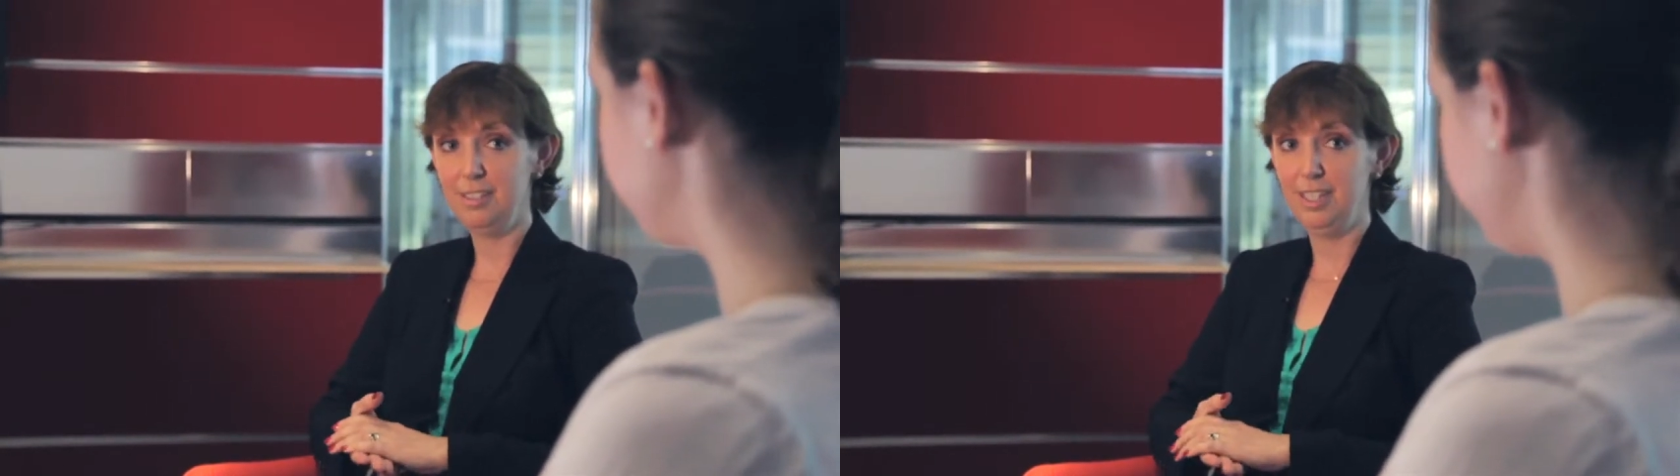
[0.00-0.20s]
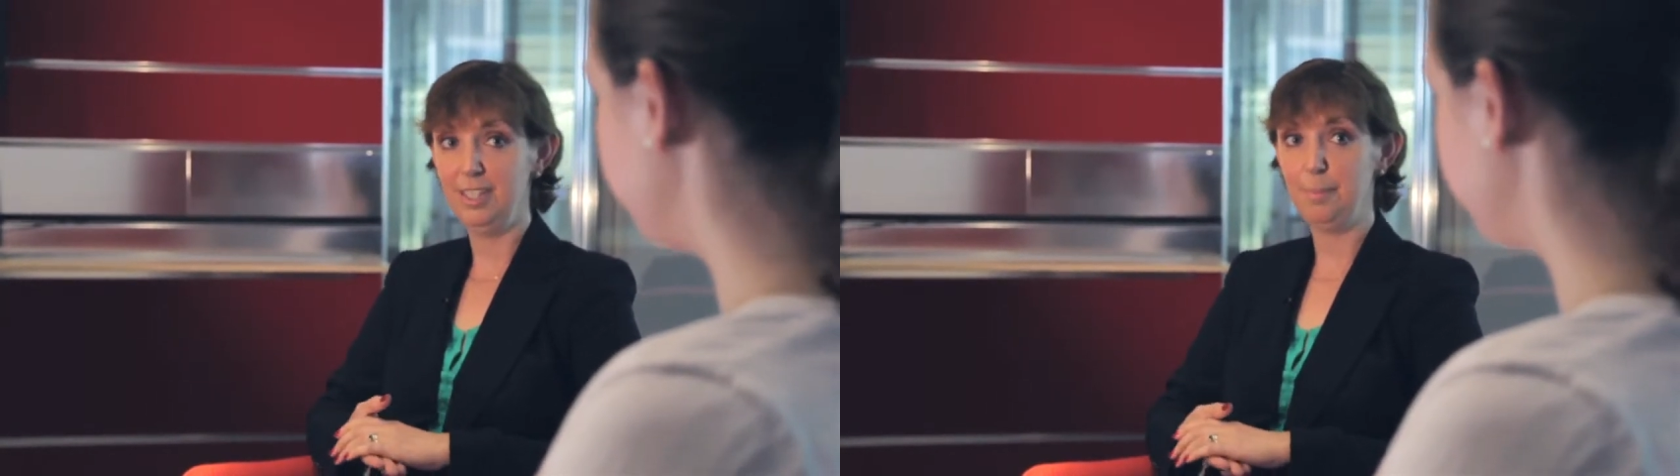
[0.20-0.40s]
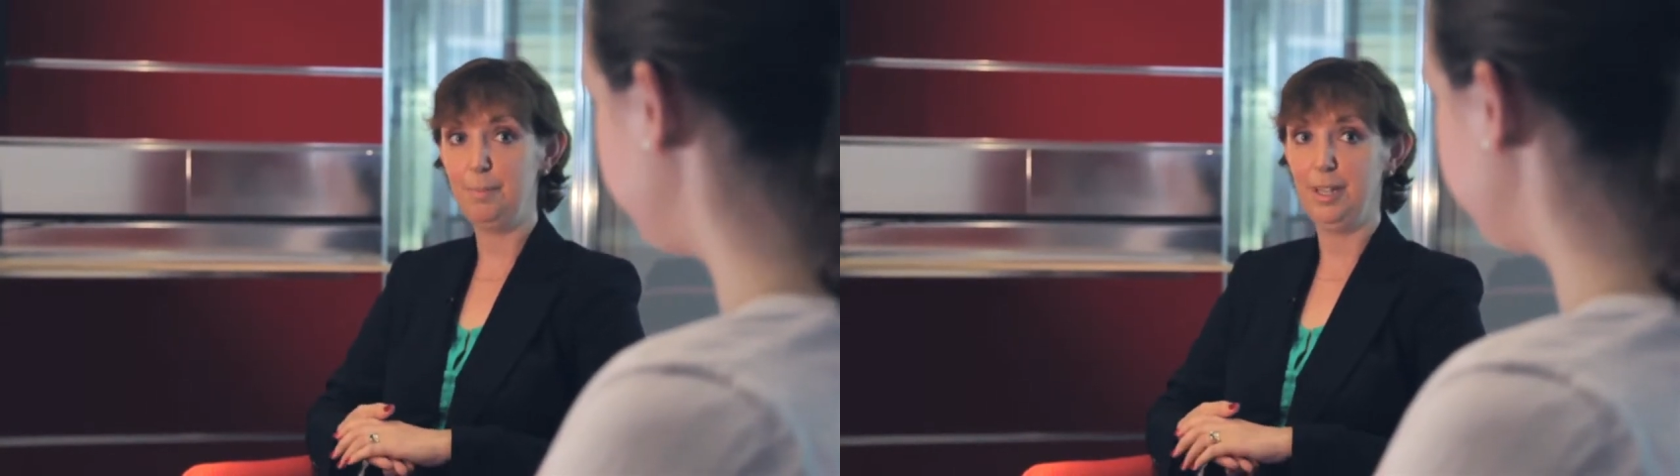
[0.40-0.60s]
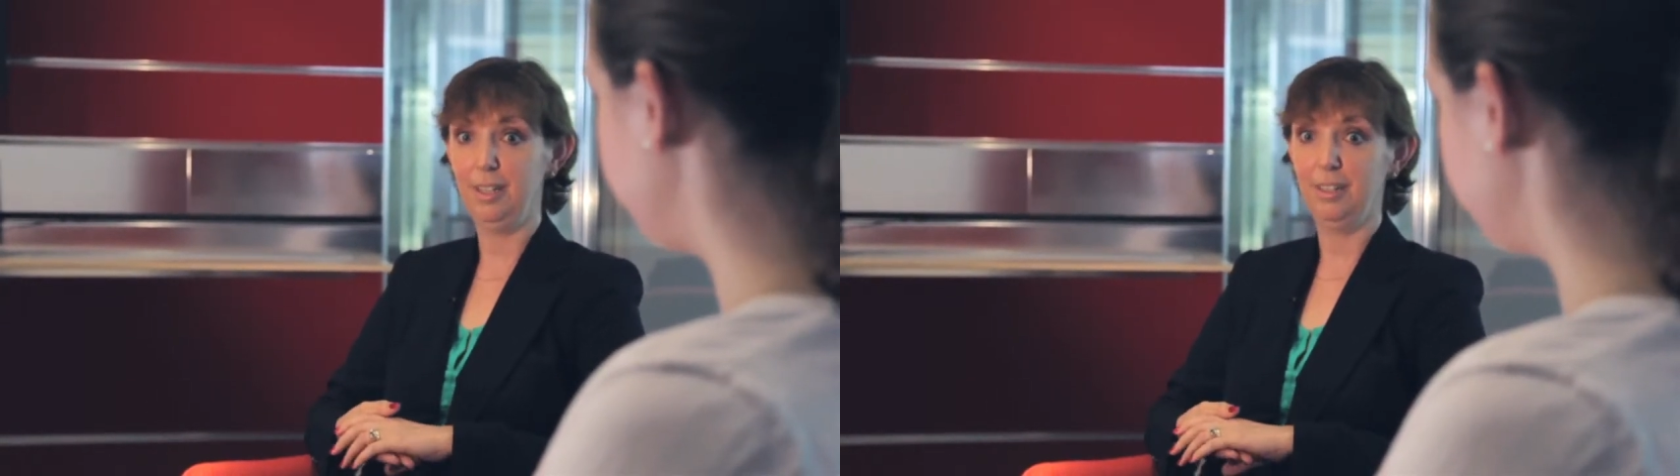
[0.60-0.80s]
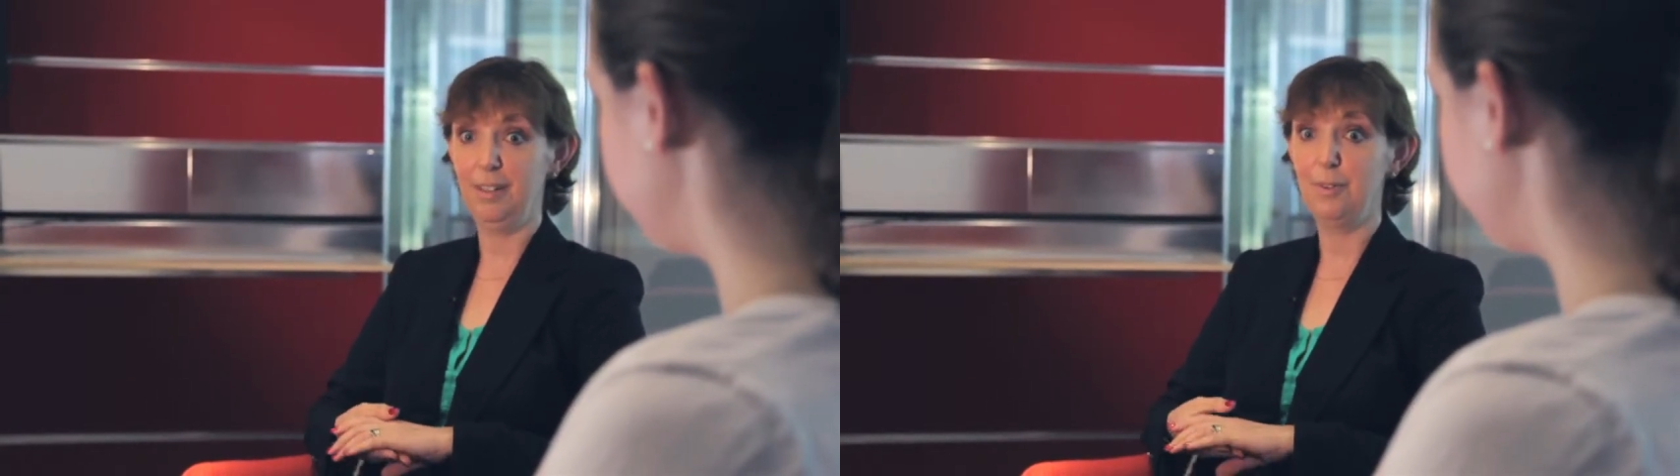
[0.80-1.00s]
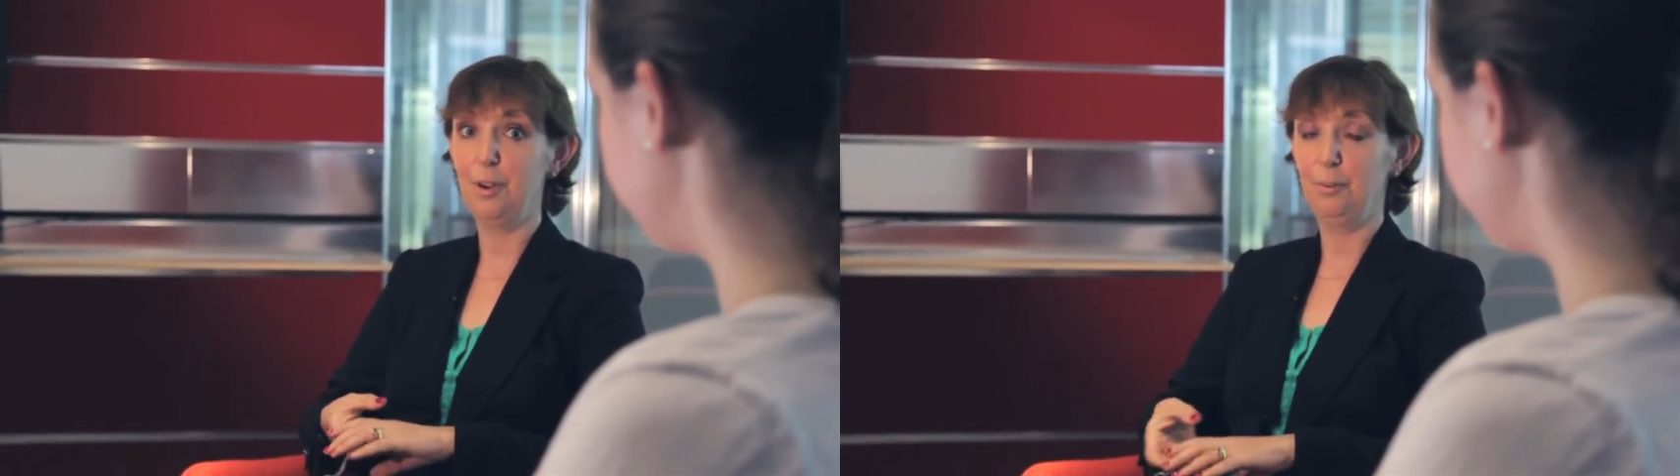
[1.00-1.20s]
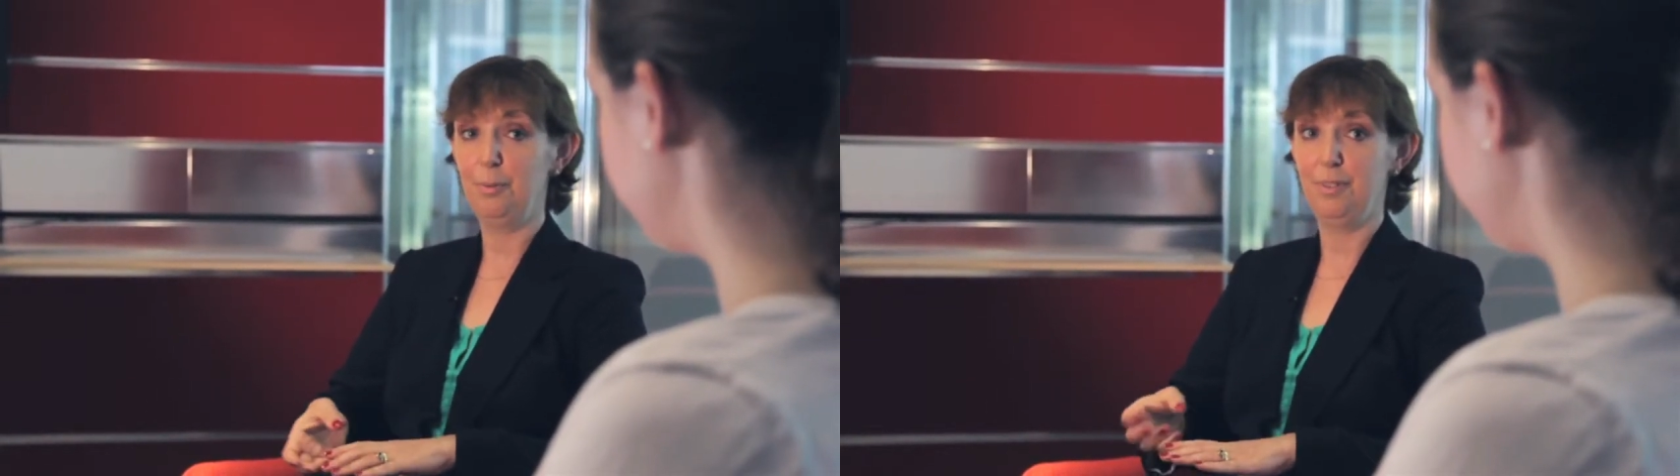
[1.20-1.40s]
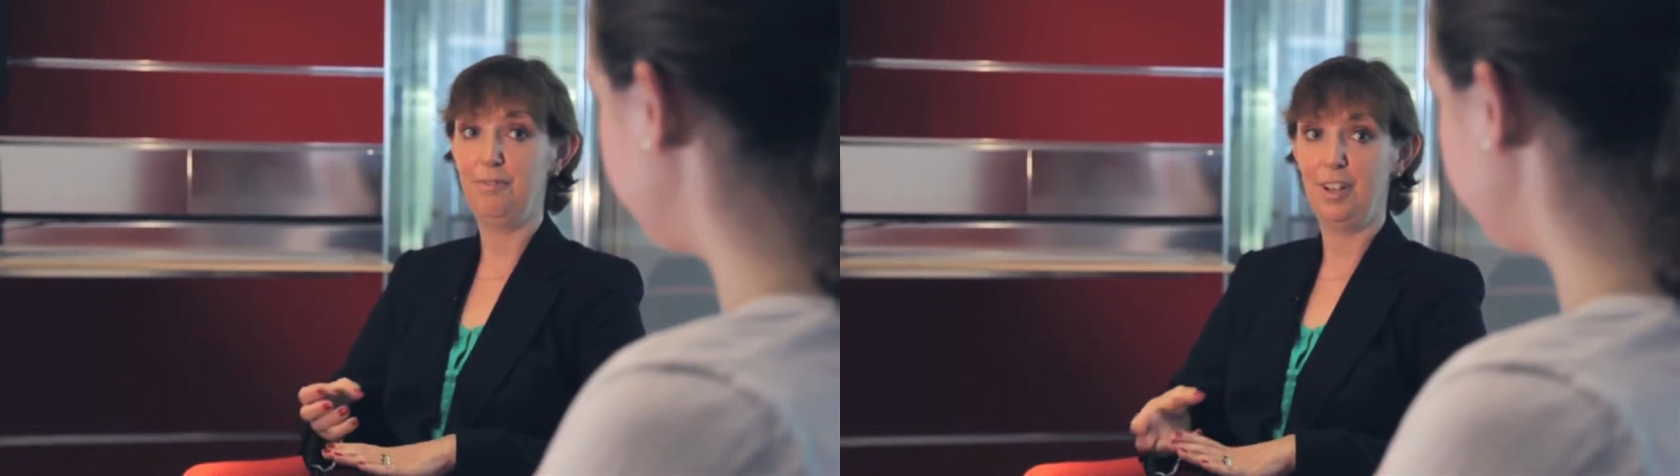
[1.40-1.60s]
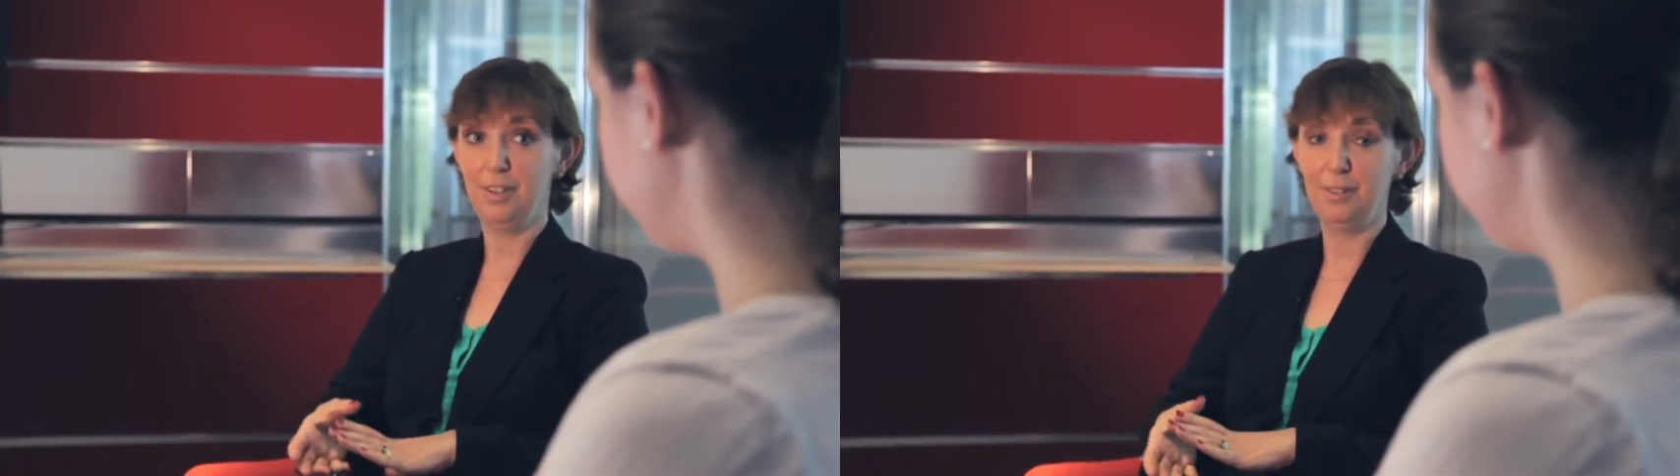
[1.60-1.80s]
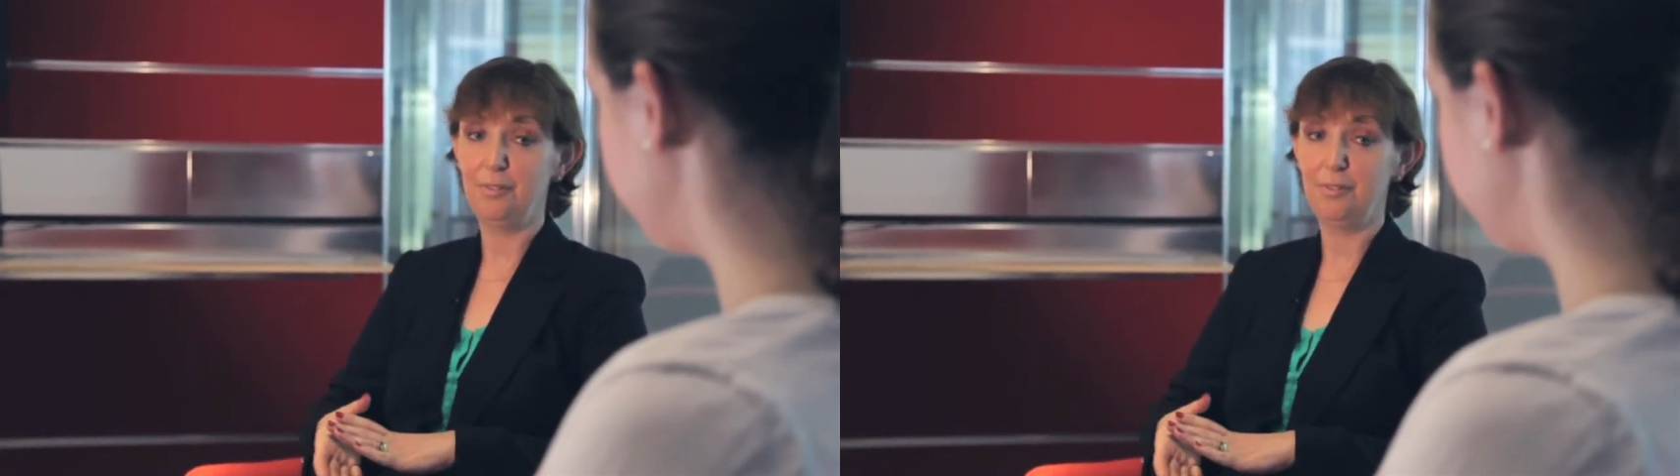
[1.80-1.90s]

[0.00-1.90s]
He's been involved with the fund